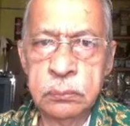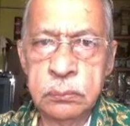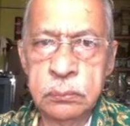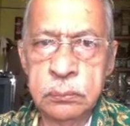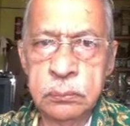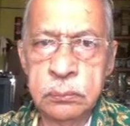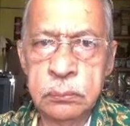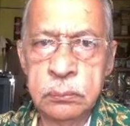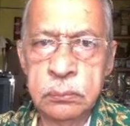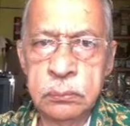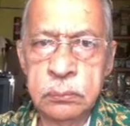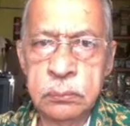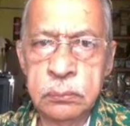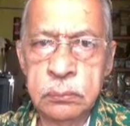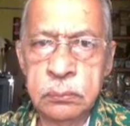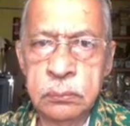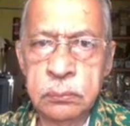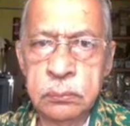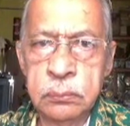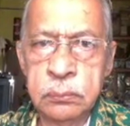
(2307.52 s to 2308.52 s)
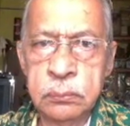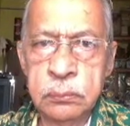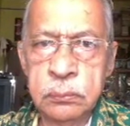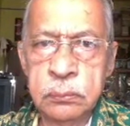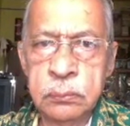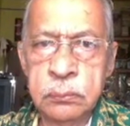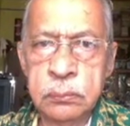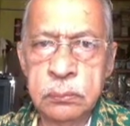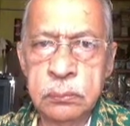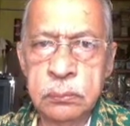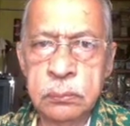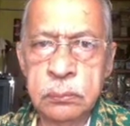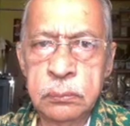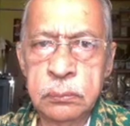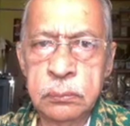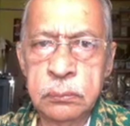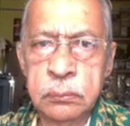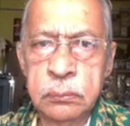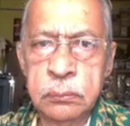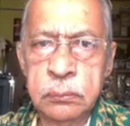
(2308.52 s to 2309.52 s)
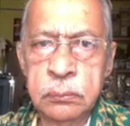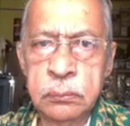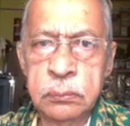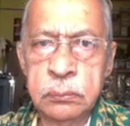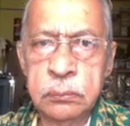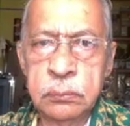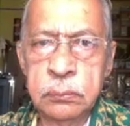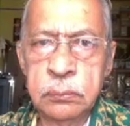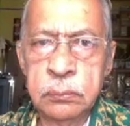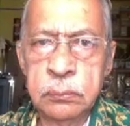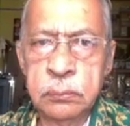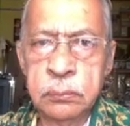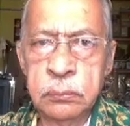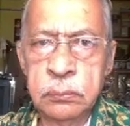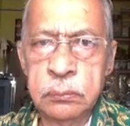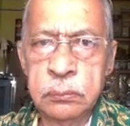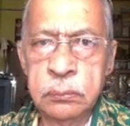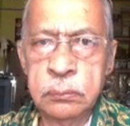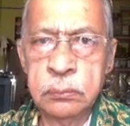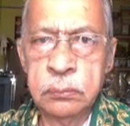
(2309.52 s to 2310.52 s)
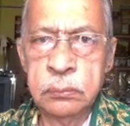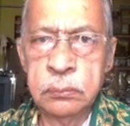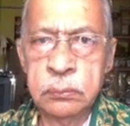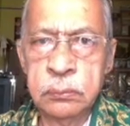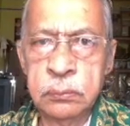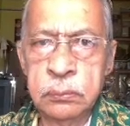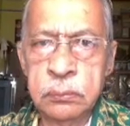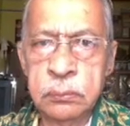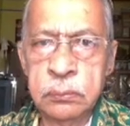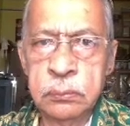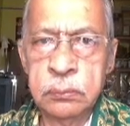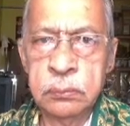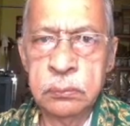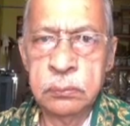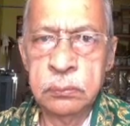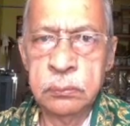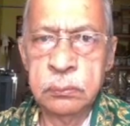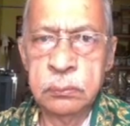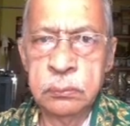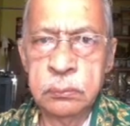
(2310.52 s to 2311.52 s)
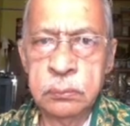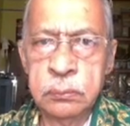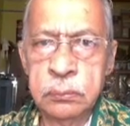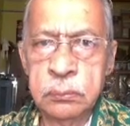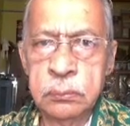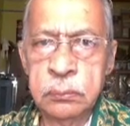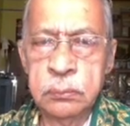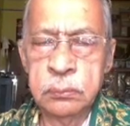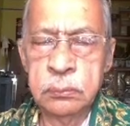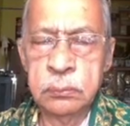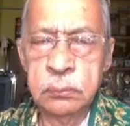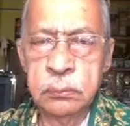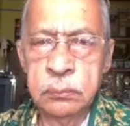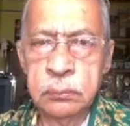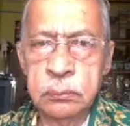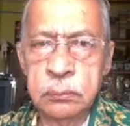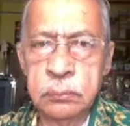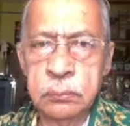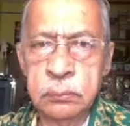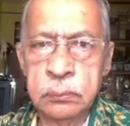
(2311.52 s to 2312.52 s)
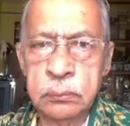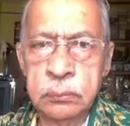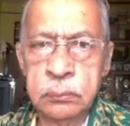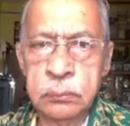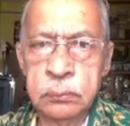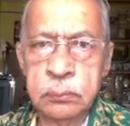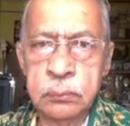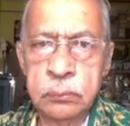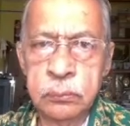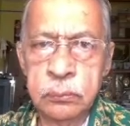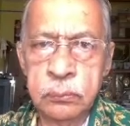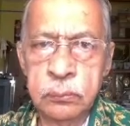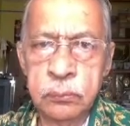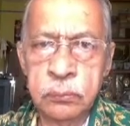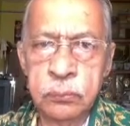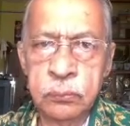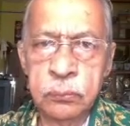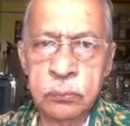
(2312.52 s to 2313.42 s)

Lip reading: (not speaking)